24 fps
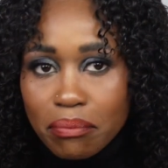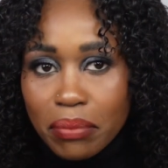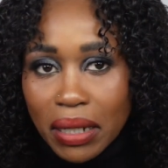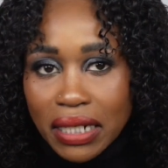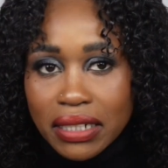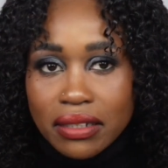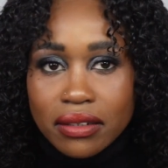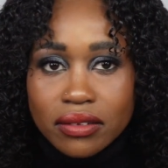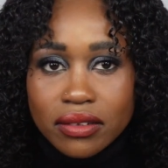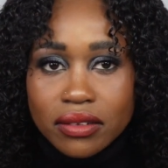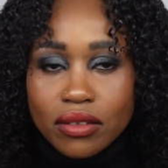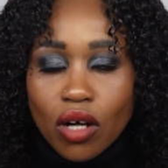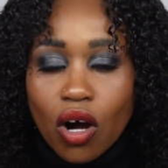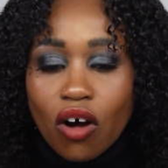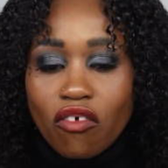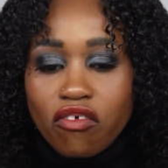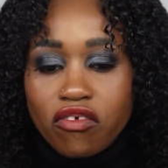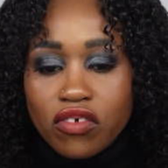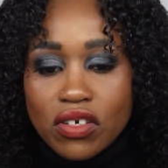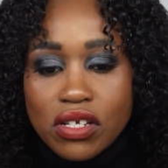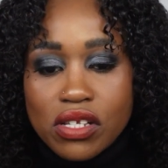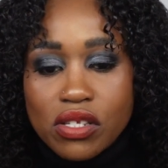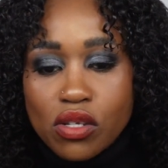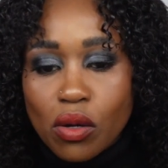bundled
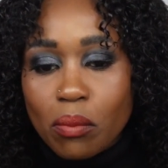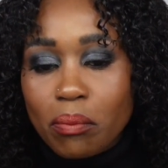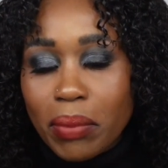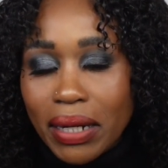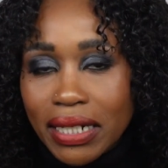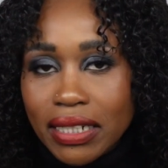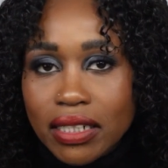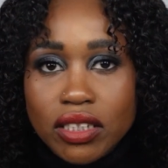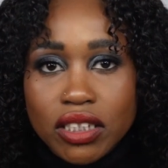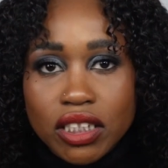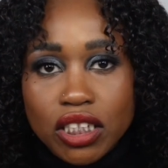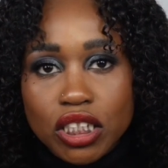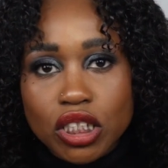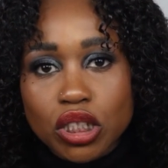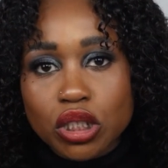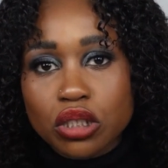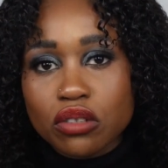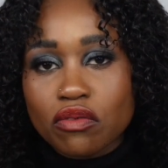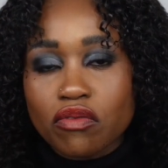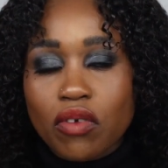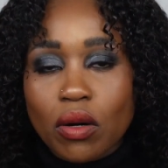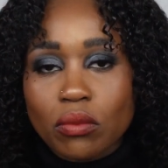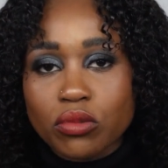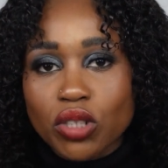offers or bundled deals
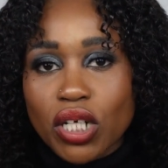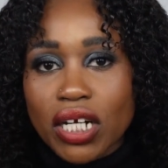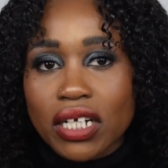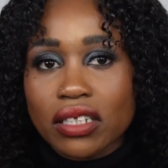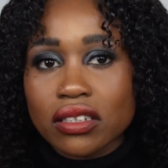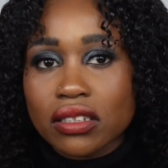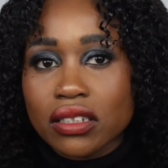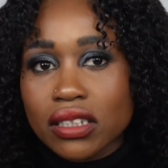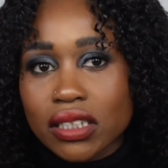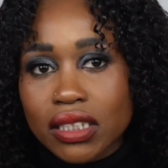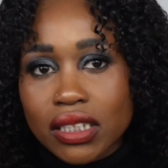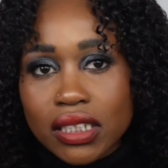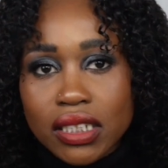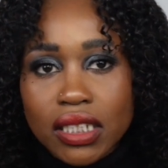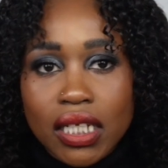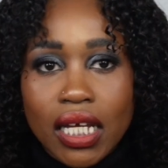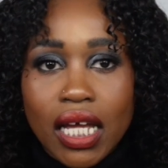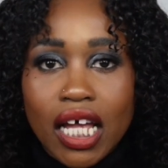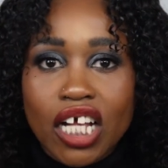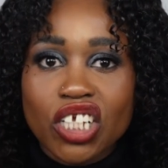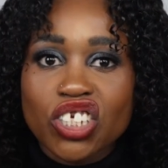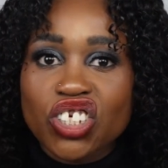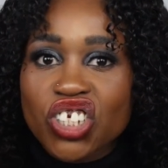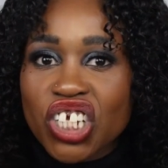from Dragon City.
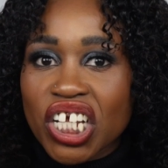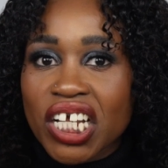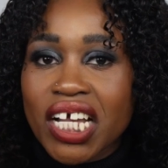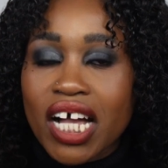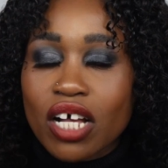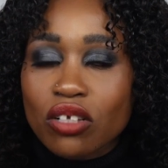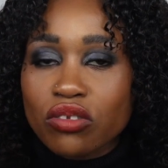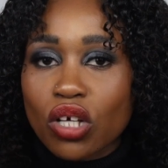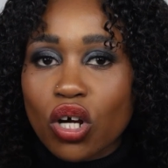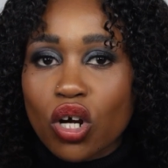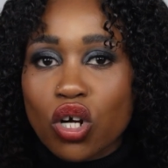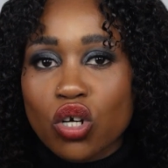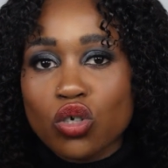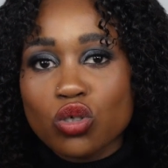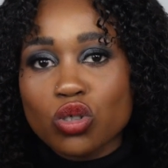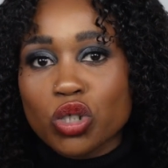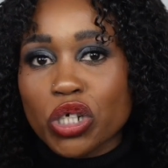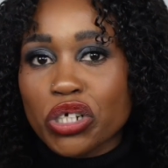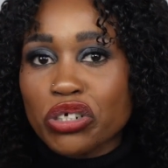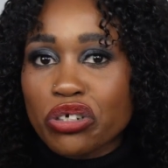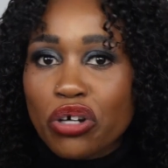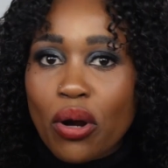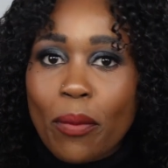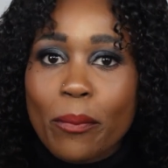Check out the closure
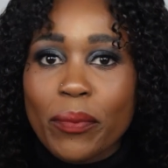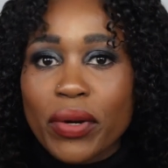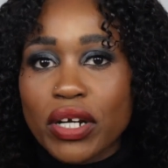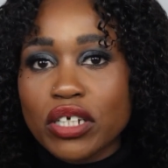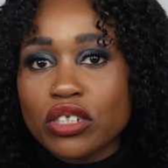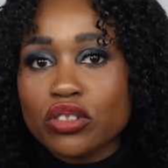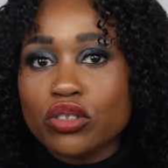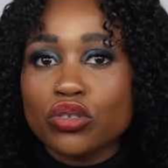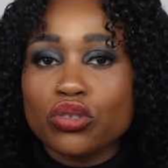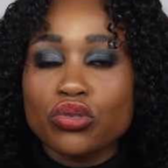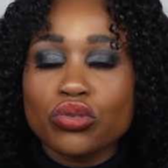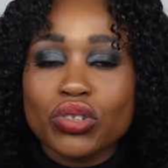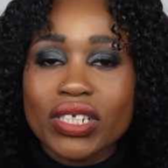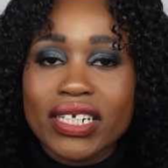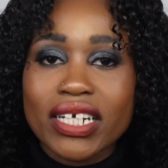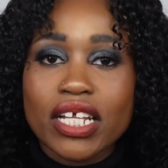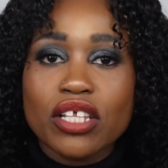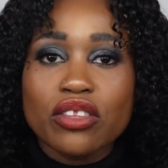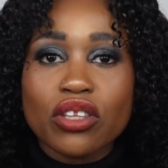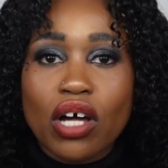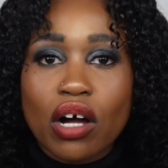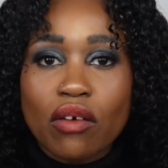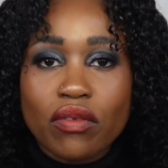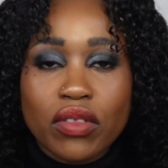in comparison to the
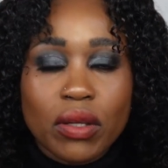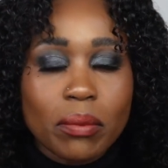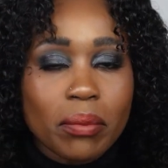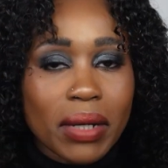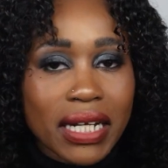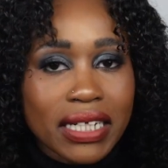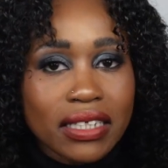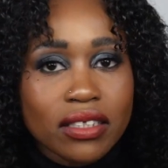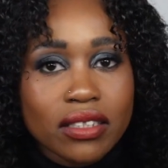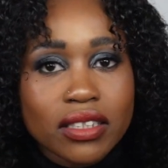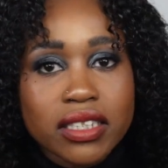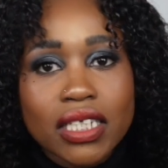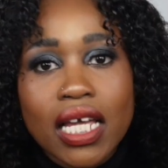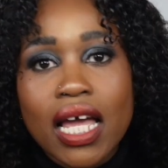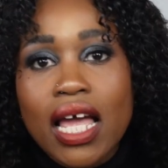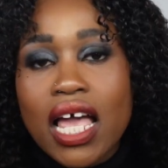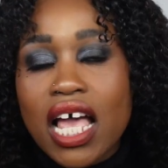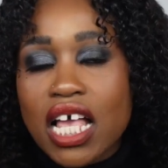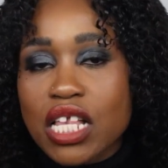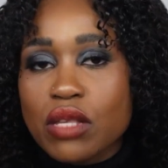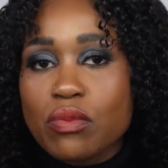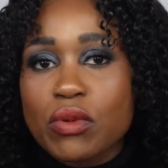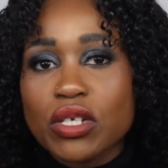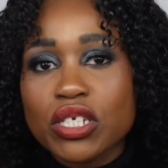length of the bundles,
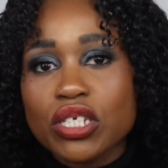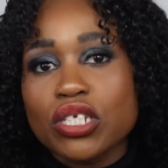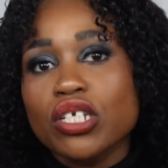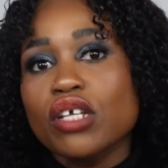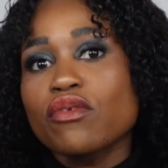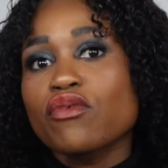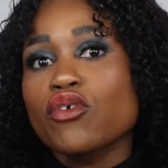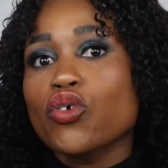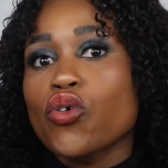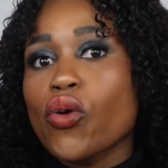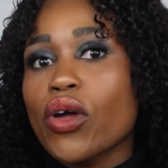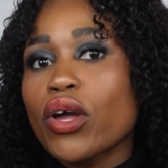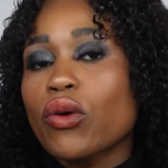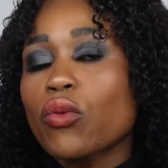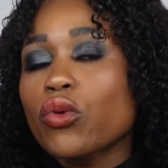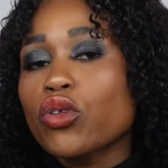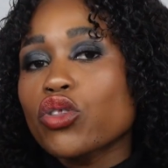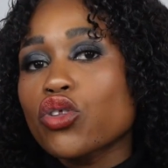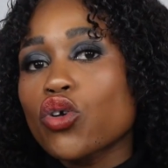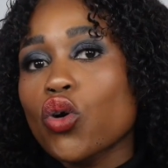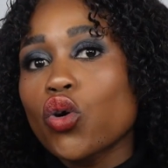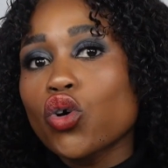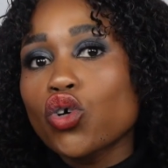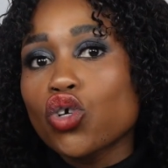especially if you're going
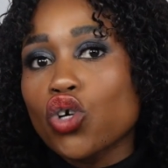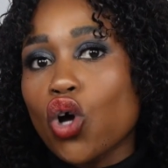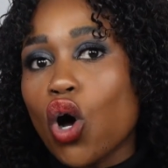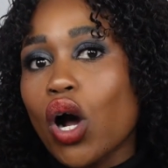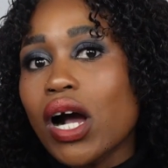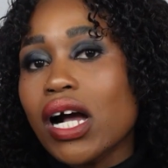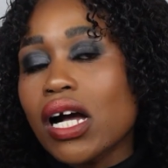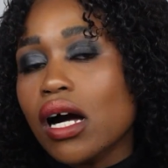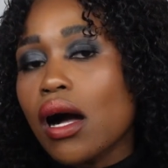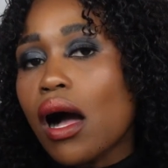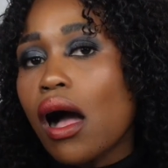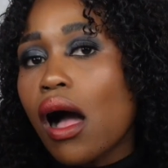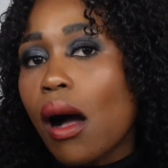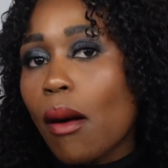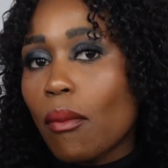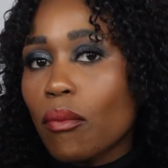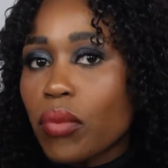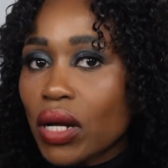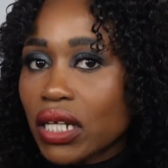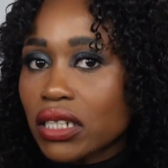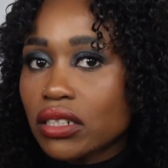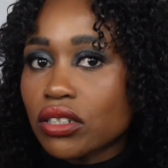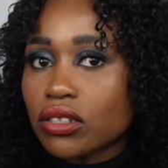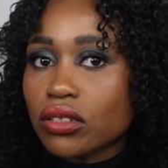with your longer
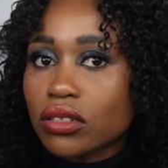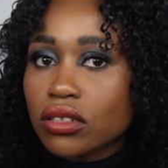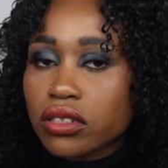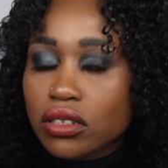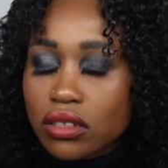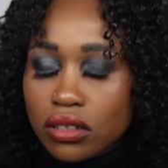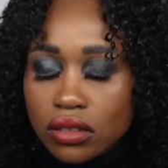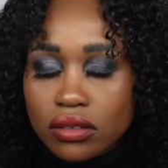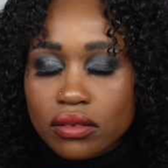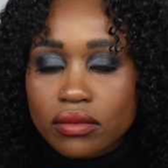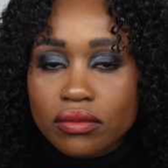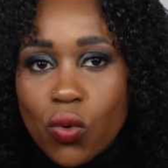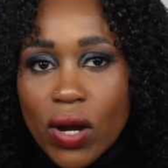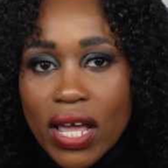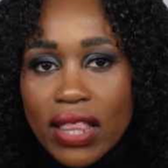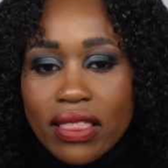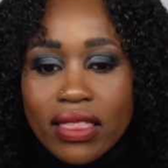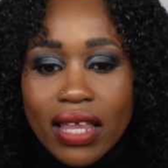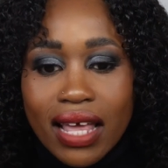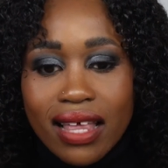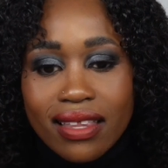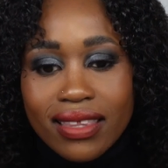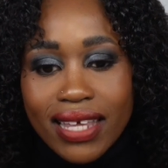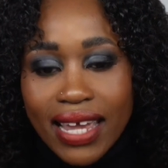bundles.
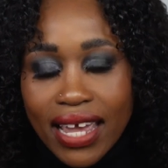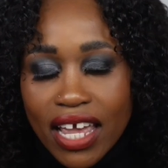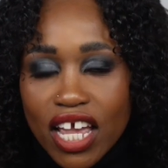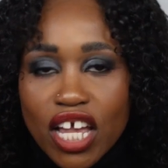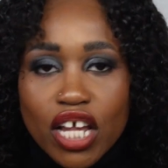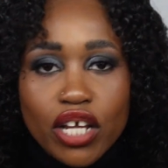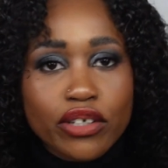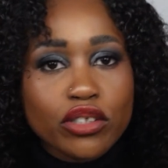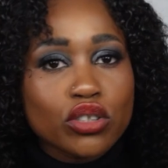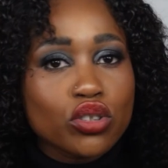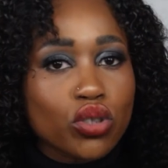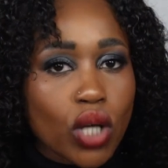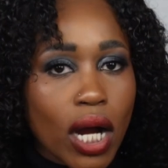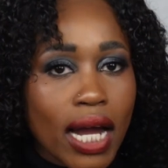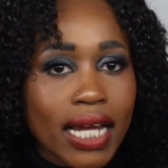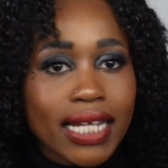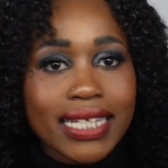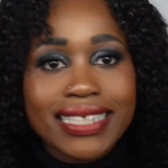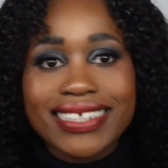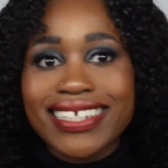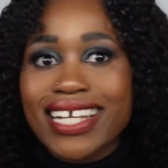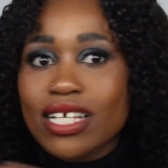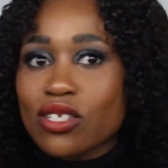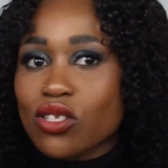When the hair is dry,
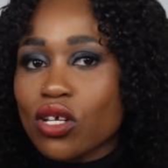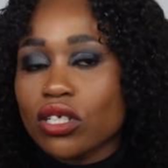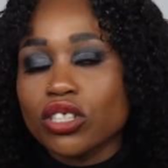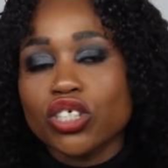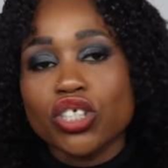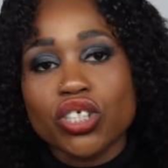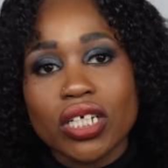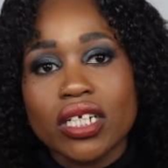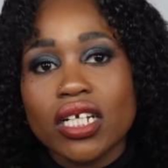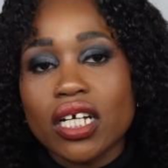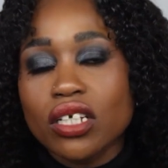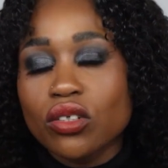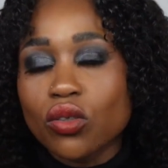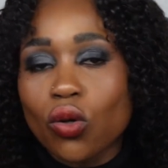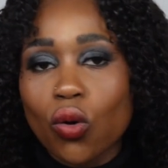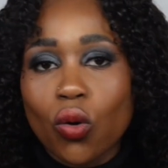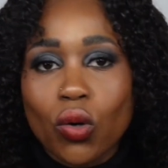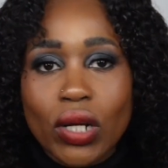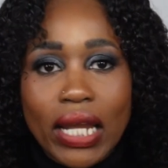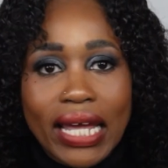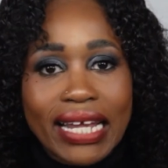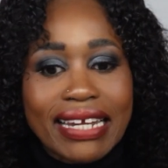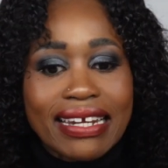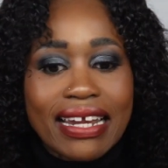it does not shed at
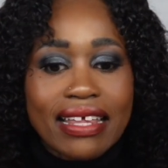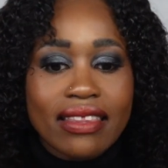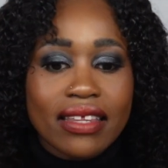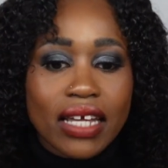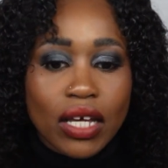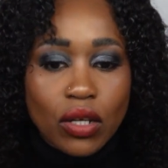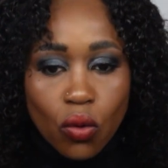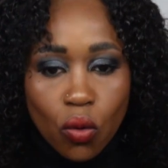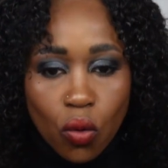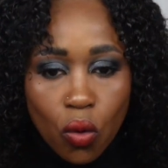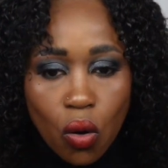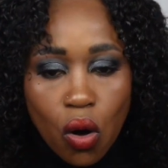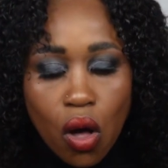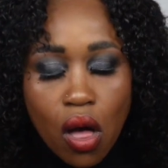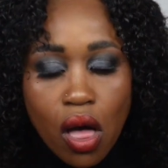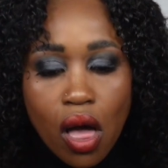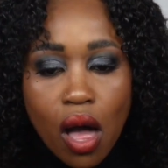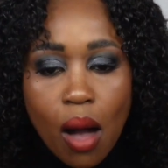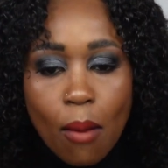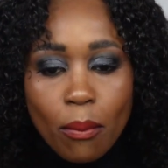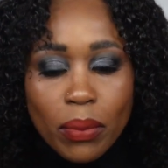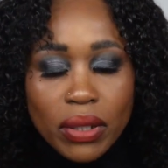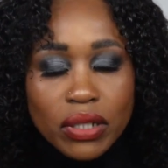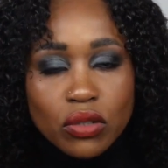all, like nothing at all.
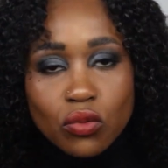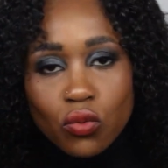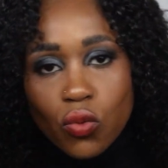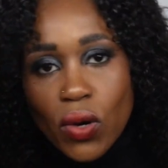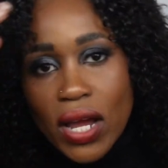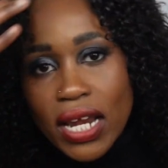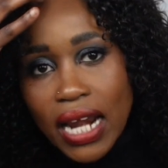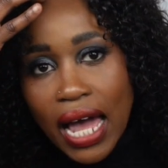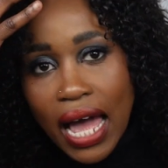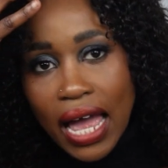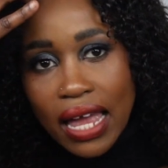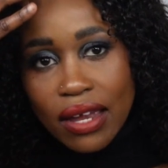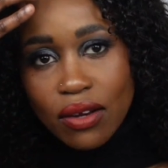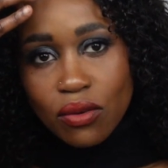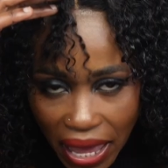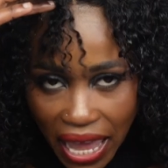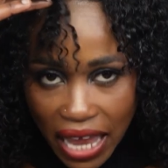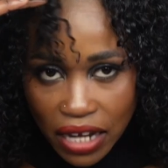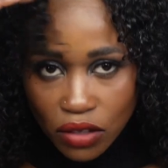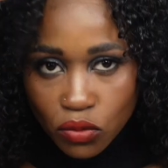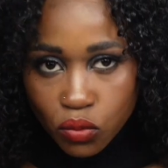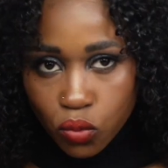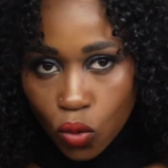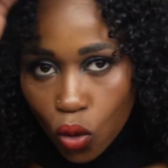But when I
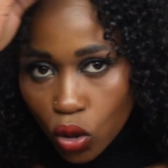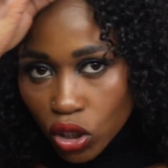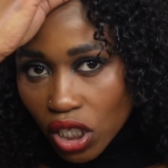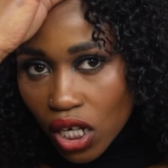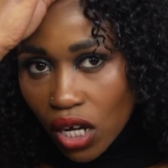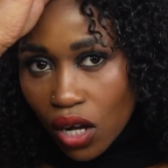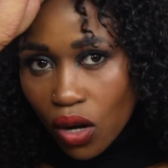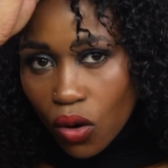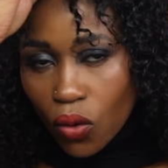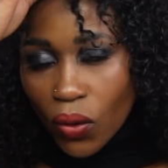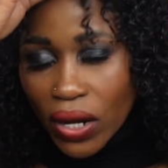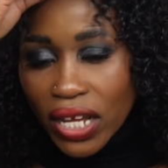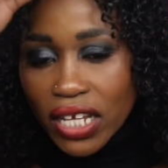add water or